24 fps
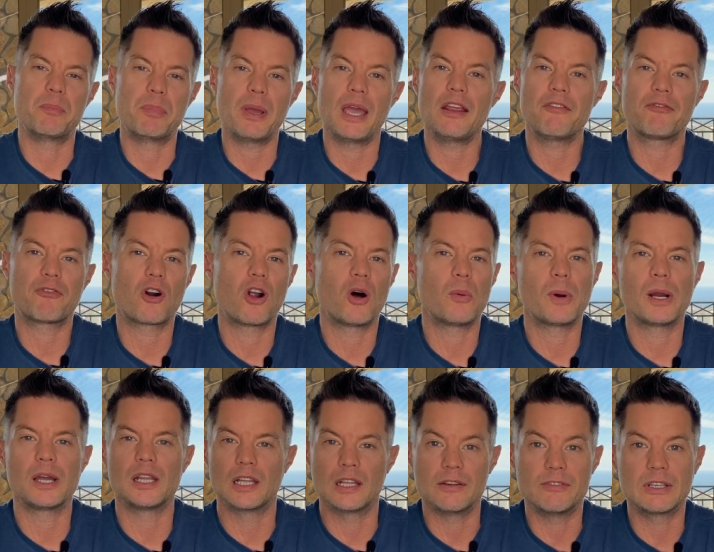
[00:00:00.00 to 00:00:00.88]
paid for all
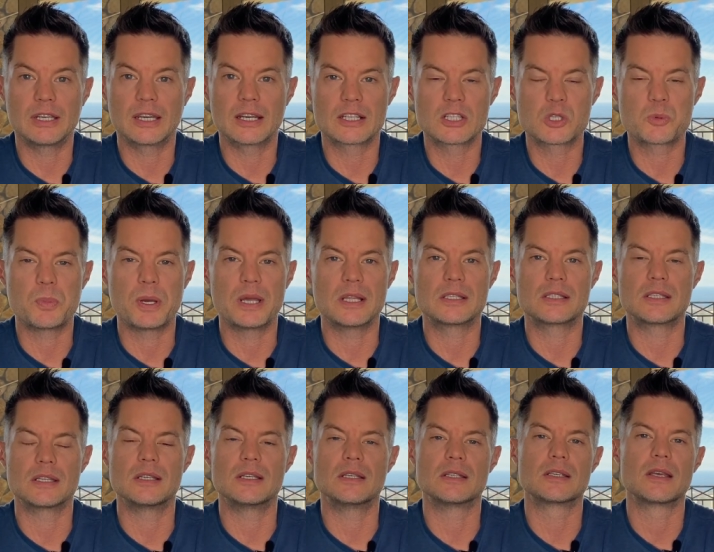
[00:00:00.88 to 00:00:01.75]
my living
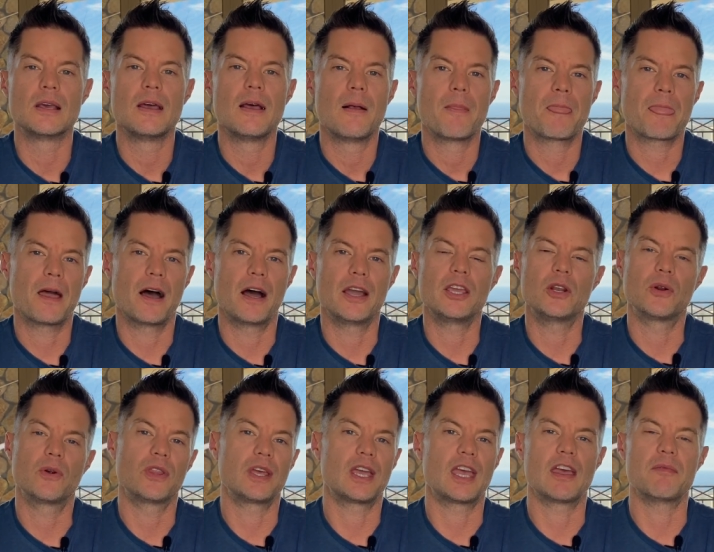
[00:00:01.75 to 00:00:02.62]
expenses. Now, you
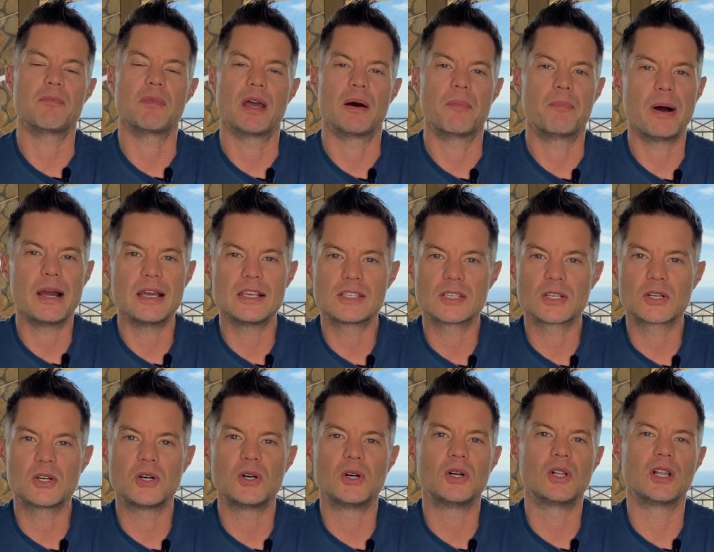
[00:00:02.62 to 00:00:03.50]
know, they gave me a
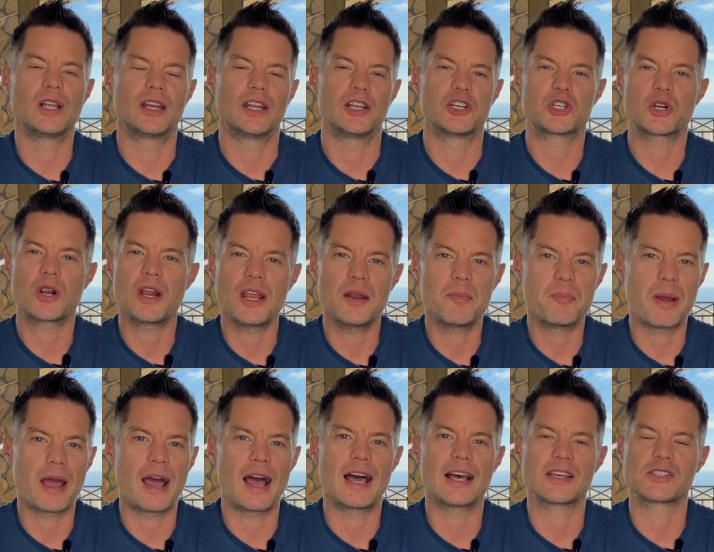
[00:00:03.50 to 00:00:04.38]
bicycle and a train
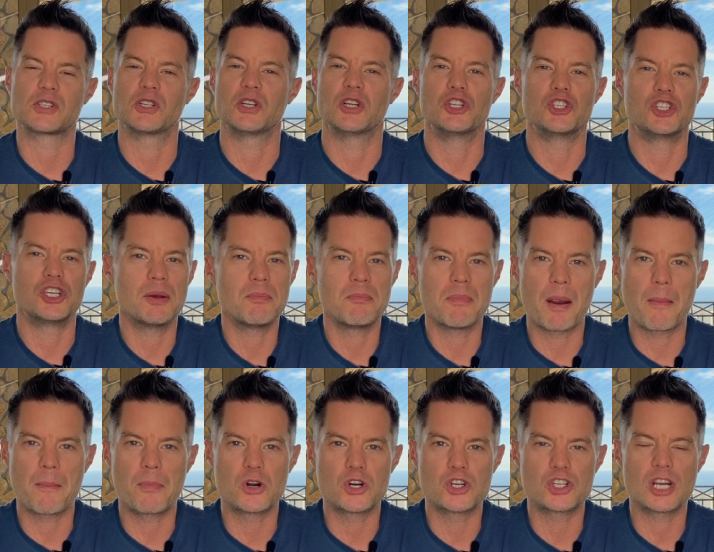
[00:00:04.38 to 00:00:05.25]
pass and a gym
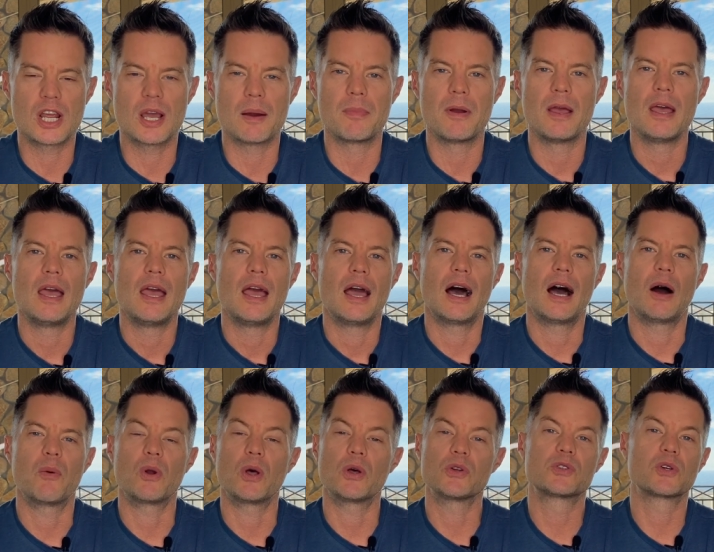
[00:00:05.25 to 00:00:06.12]
membership.
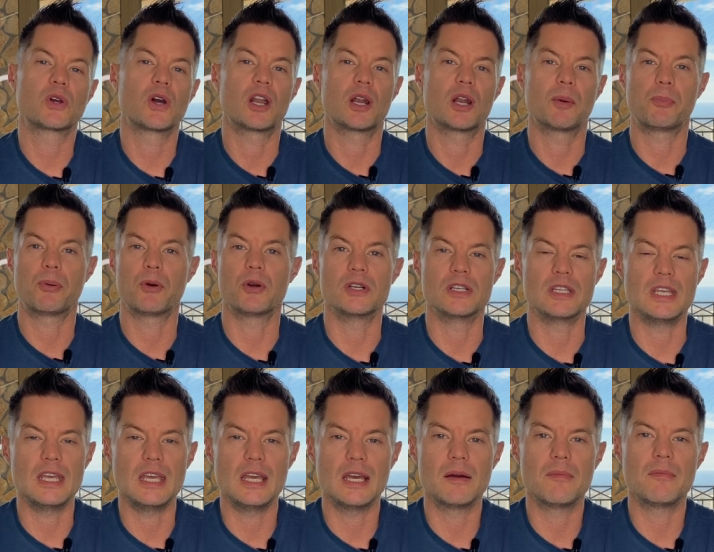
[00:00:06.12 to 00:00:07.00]
We also got a per
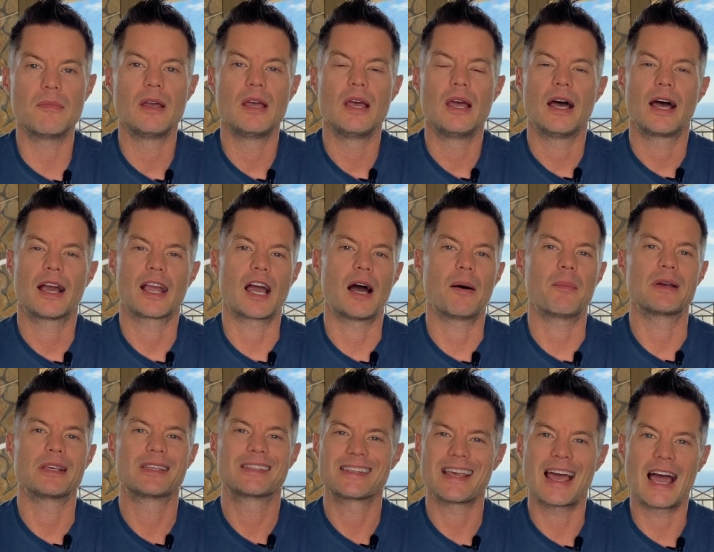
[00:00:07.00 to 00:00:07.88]
diem. I got my
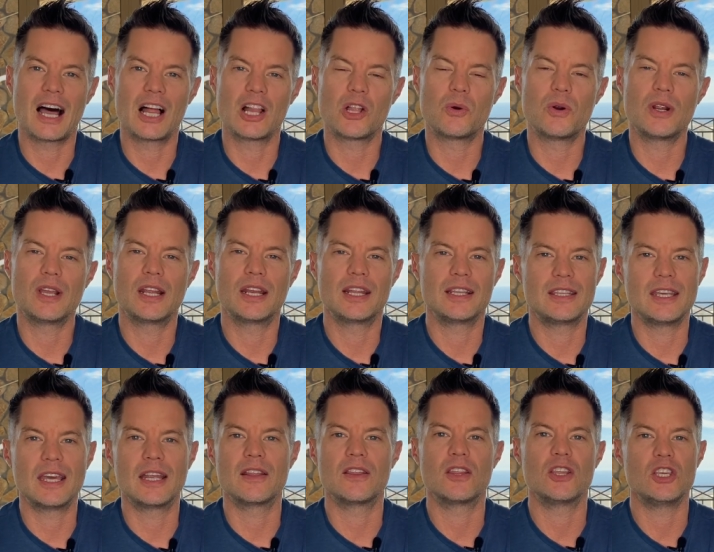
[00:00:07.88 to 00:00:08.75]
salary. And at the
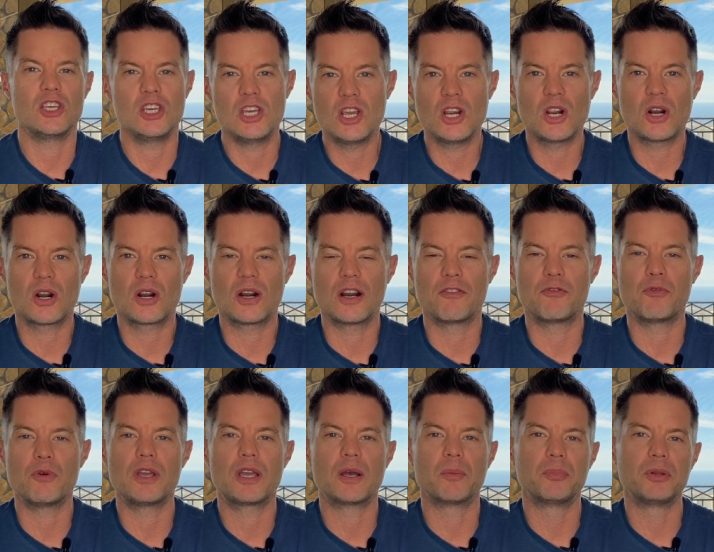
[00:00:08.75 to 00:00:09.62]
end of the year, if
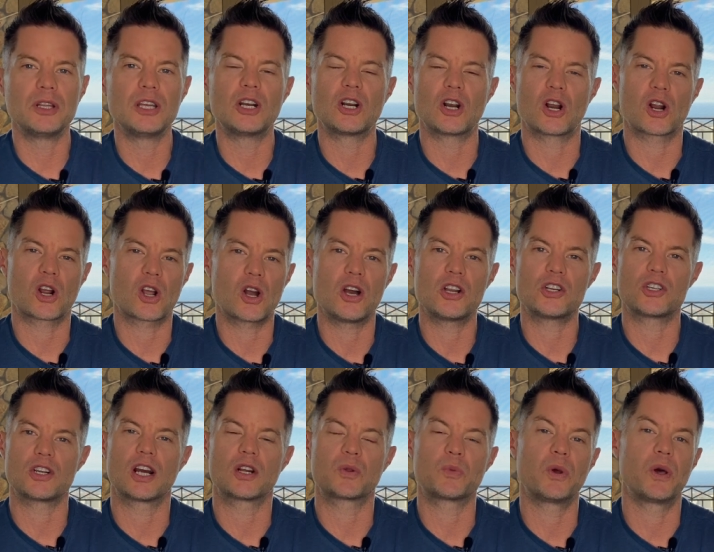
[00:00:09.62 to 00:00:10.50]
we completed our
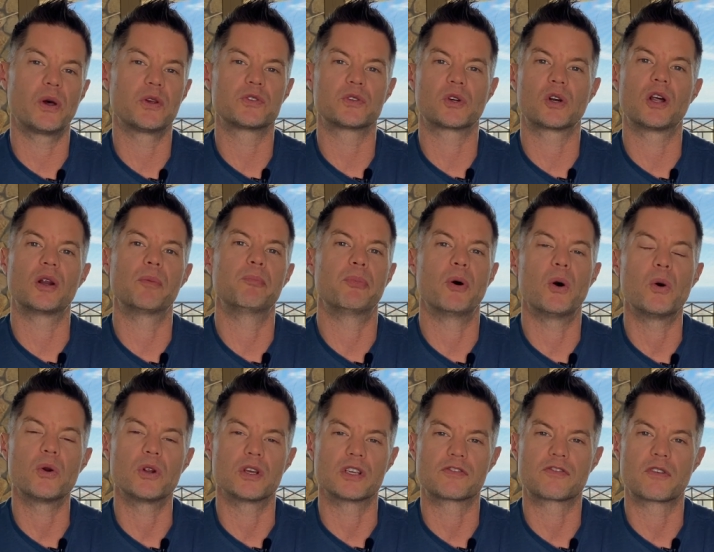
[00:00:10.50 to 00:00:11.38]
contract, we also got a
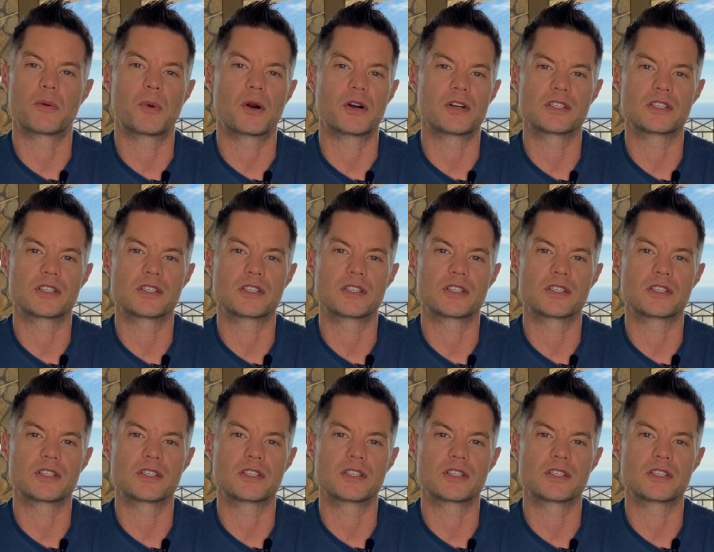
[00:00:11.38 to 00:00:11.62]
bonus from our